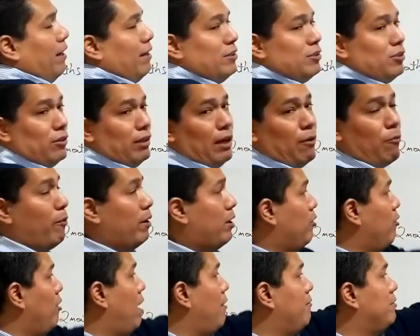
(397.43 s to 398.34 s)
So then when
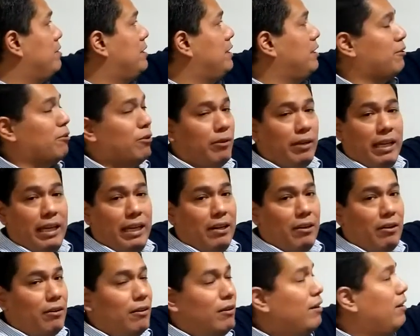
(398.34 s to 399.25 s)
you have a zero
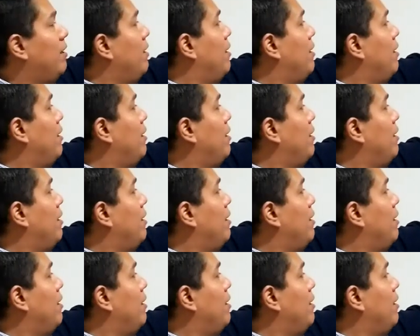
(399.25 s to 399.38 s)
here,